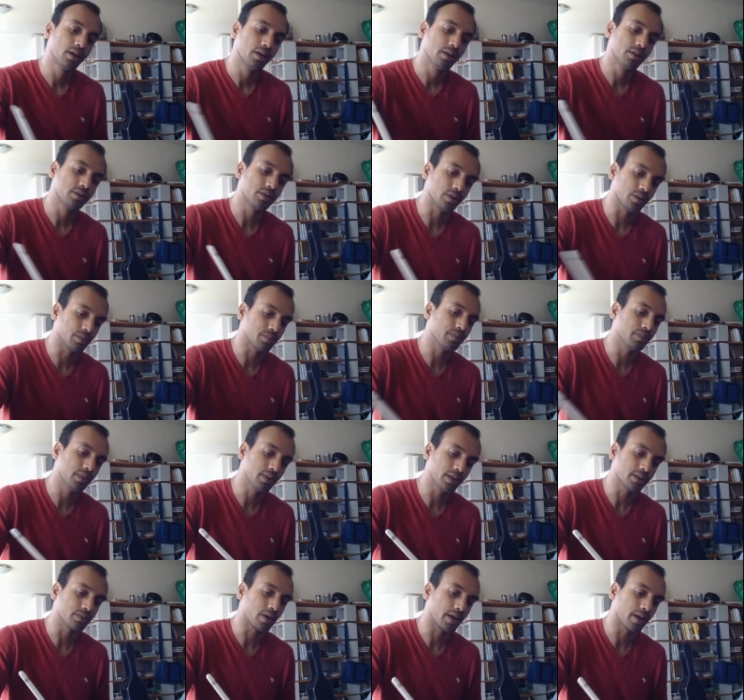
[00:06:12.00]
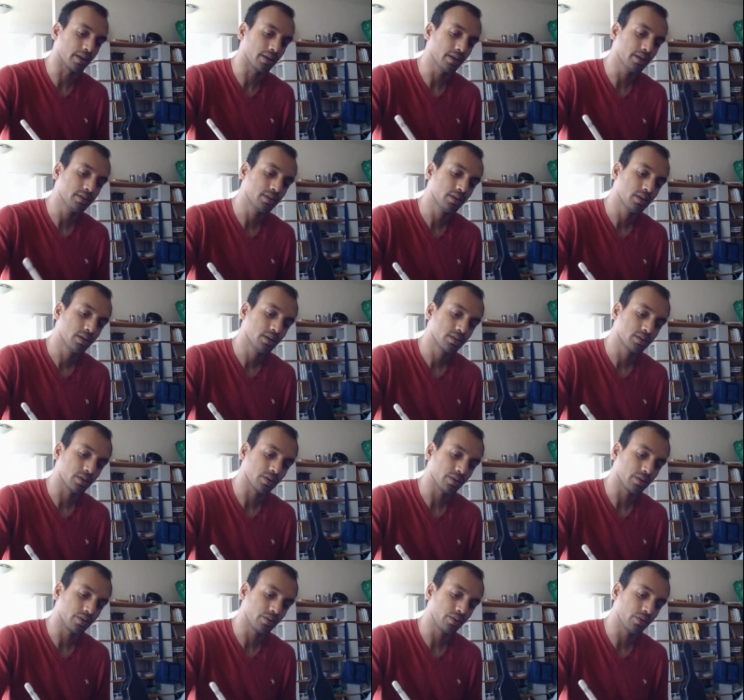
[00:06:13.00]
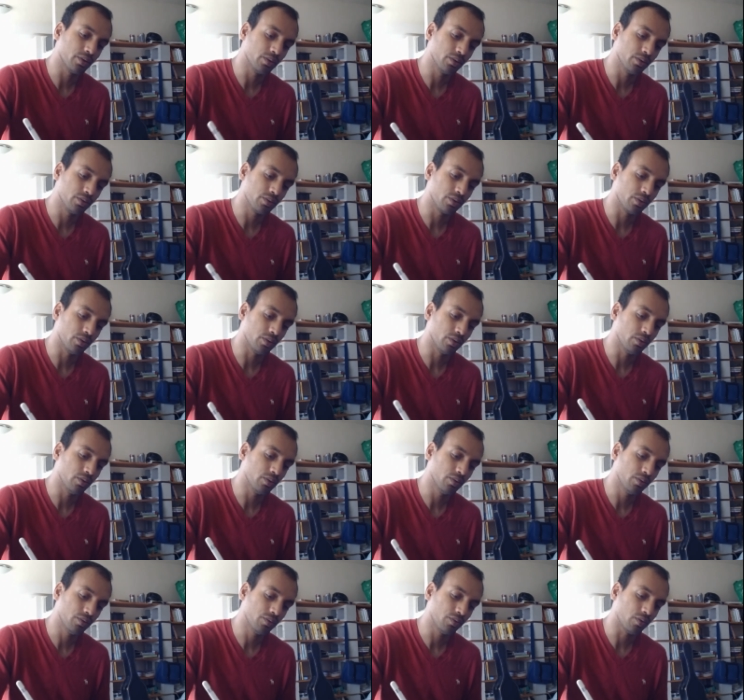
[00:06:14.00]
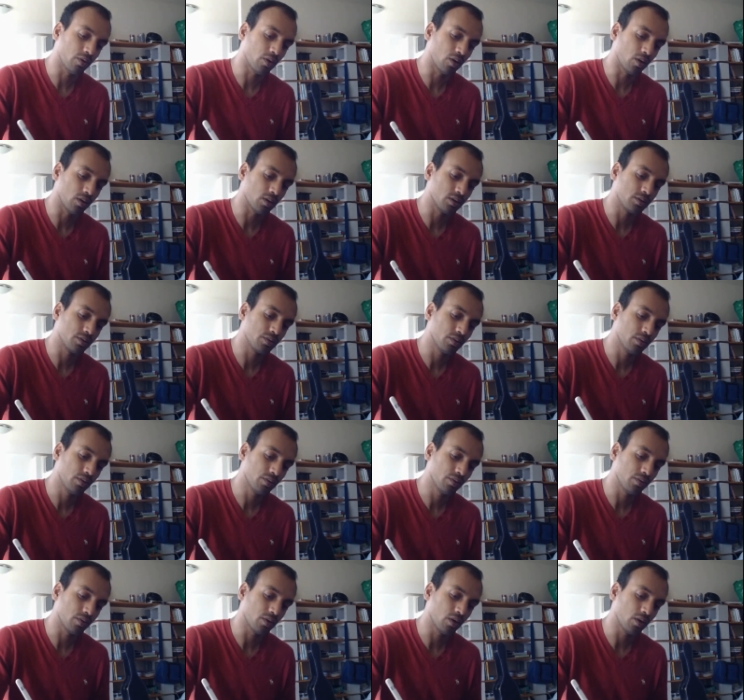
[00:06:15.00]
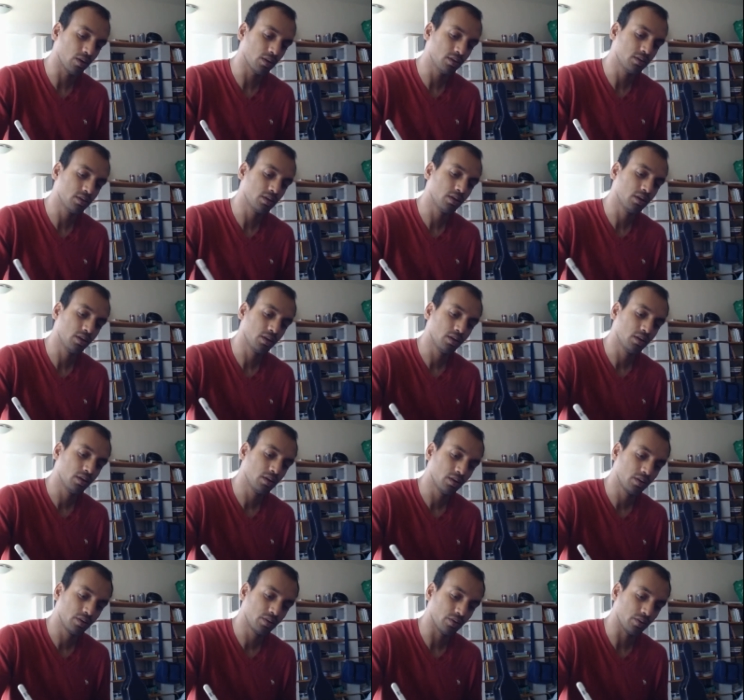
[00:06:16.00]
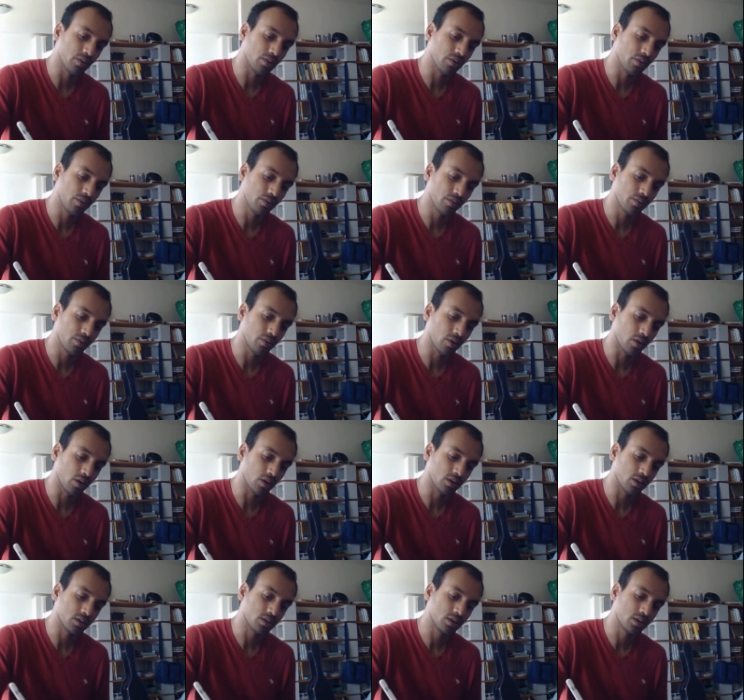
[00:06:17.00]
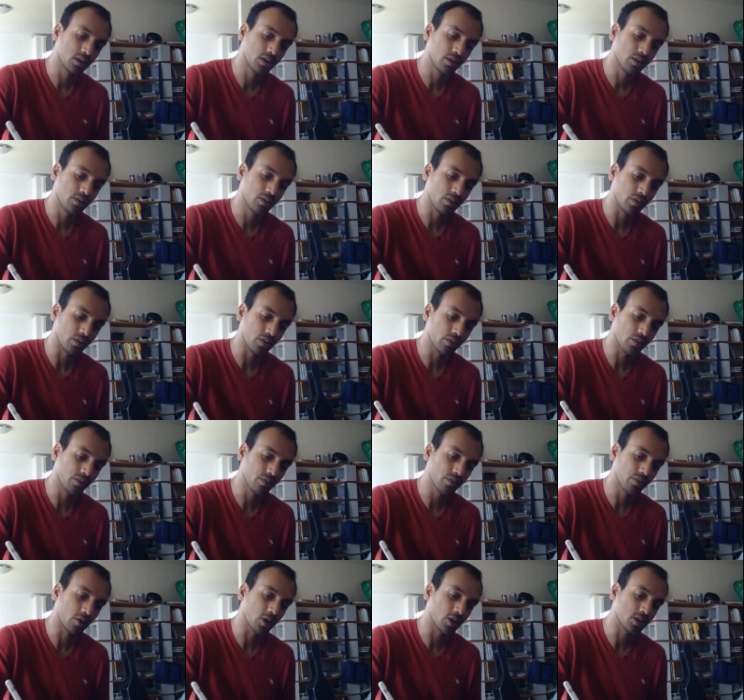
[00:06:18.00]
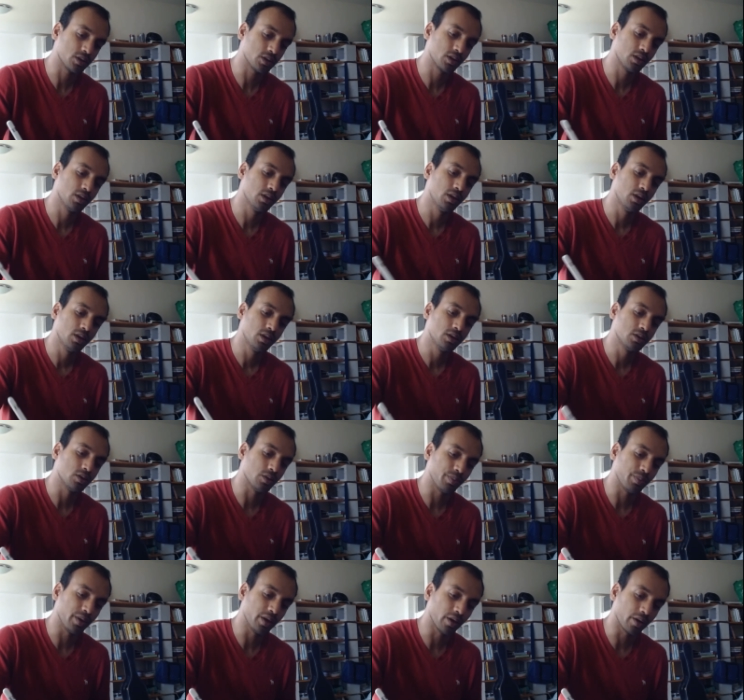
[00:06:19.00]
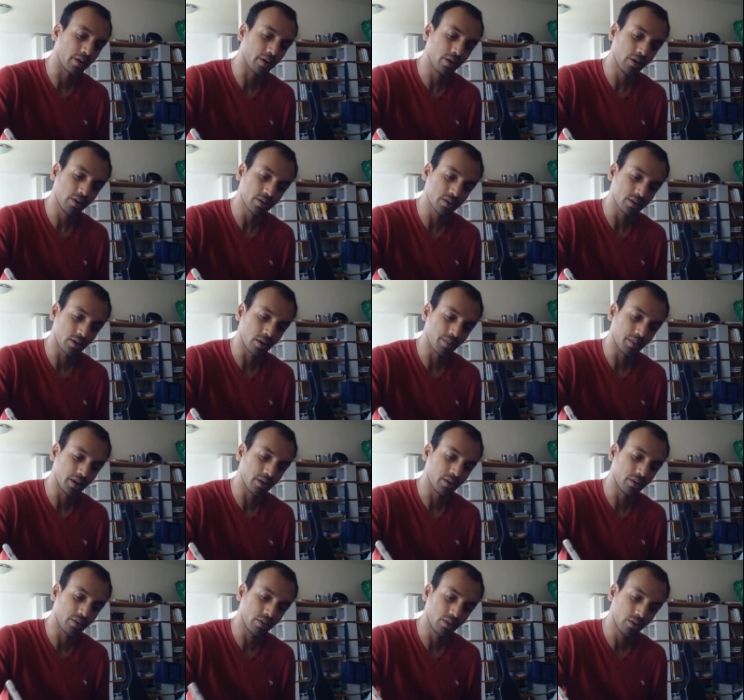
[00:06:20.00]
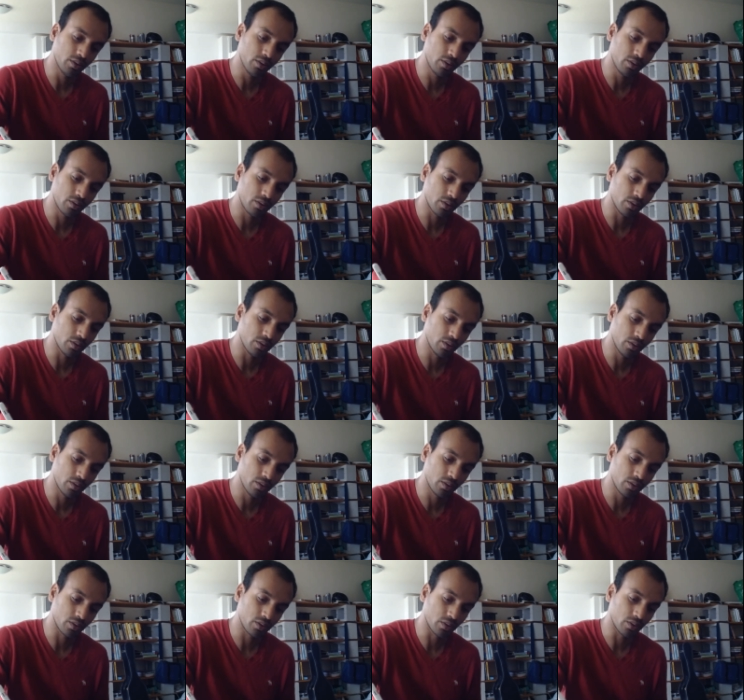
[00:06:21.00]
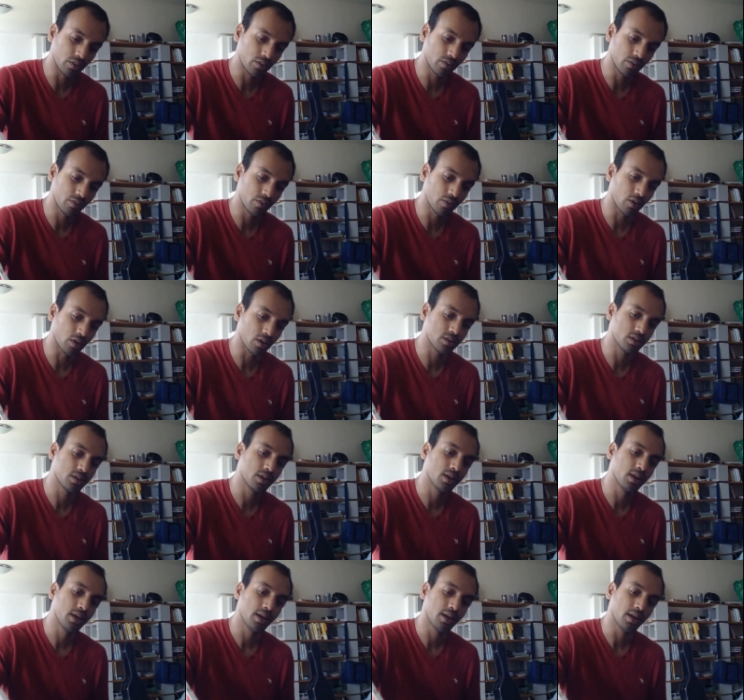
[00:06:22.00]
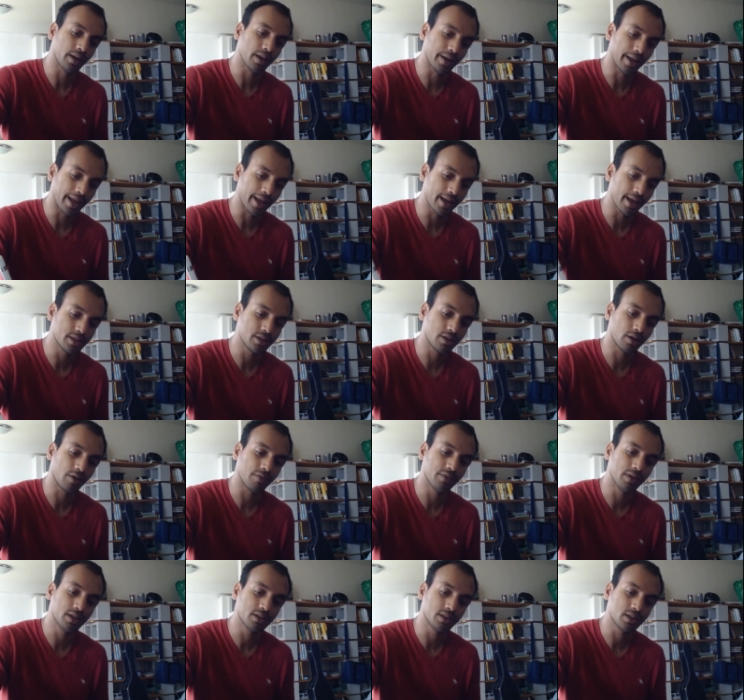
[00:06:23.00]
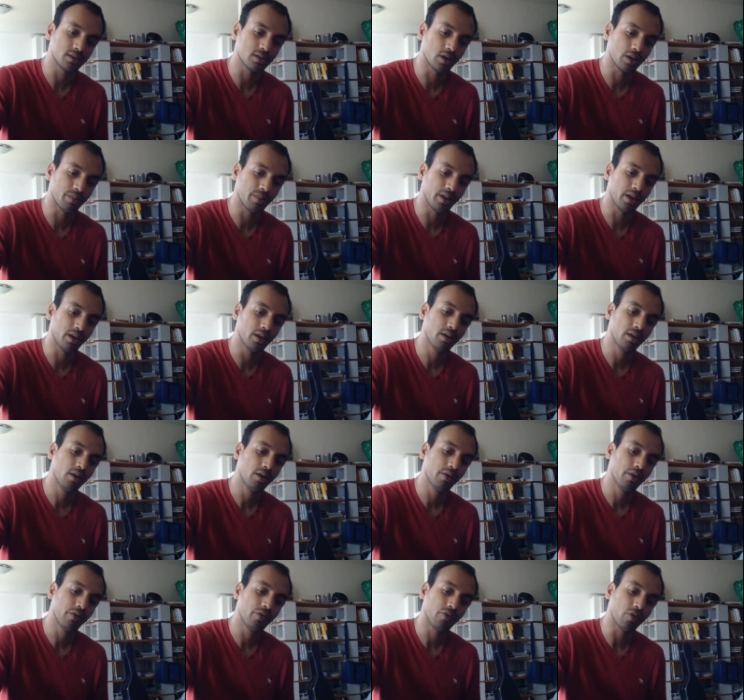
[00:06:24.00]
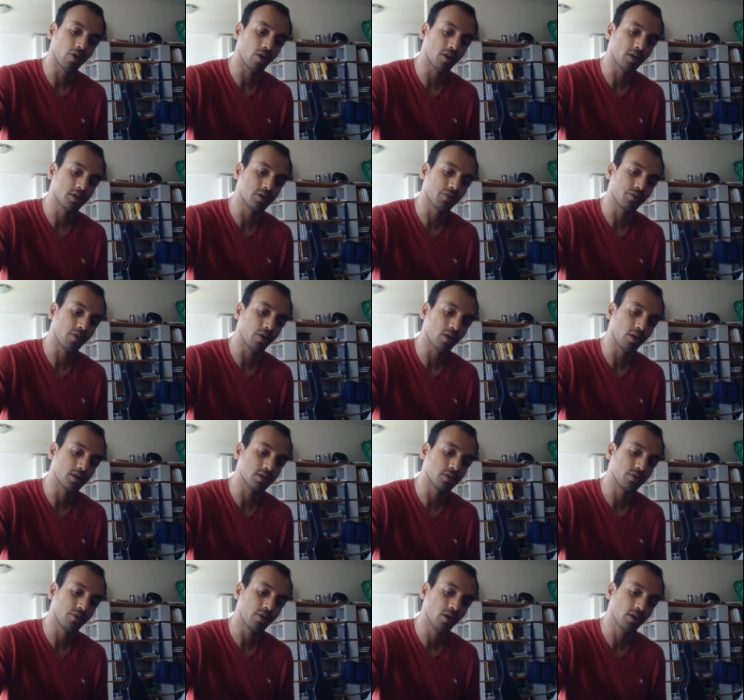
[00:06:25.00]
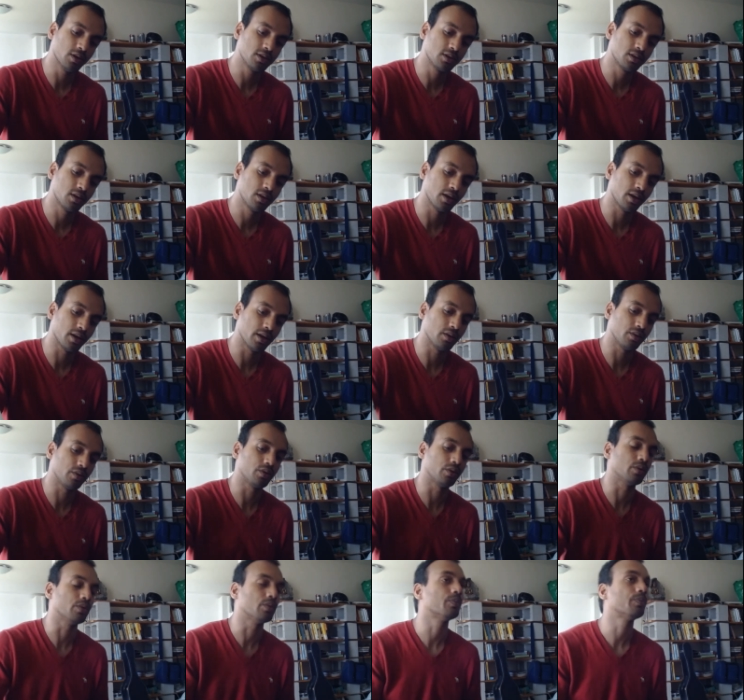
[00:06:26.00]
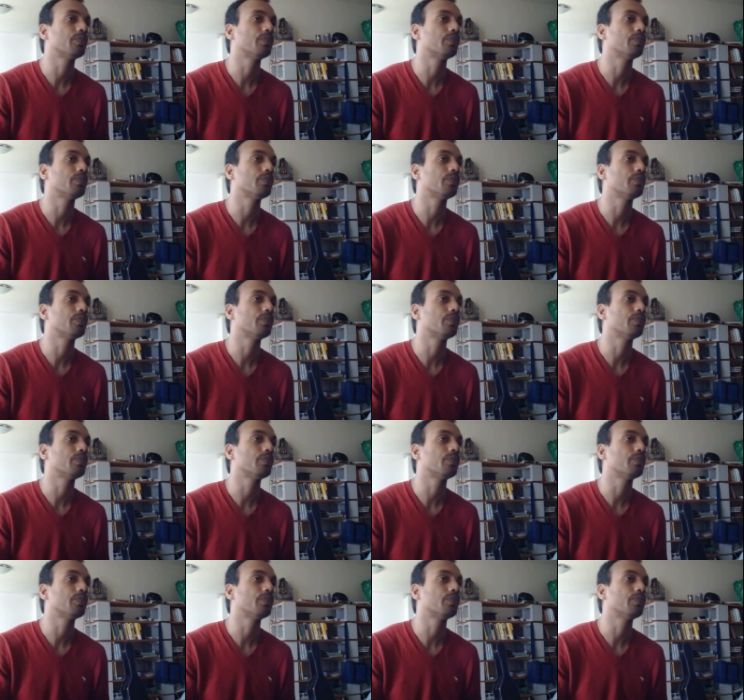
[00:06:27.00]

so let's write this so true true false false true false true false so PRQ is going to be true true true false and negation of this is going to be false false false and true